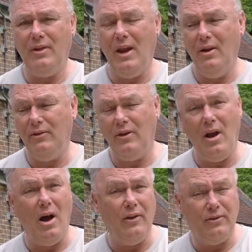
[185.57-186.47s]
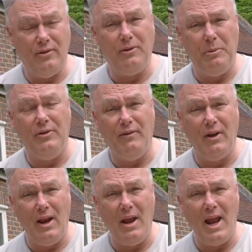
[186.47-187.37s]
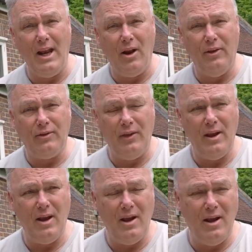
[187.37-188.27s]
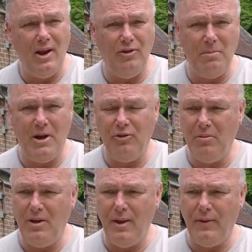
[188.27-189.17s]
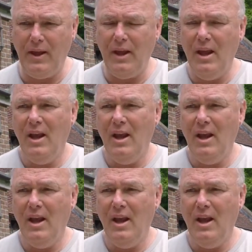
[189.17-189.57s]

They looked at it, asked specifically any lights on the engine management, nothing.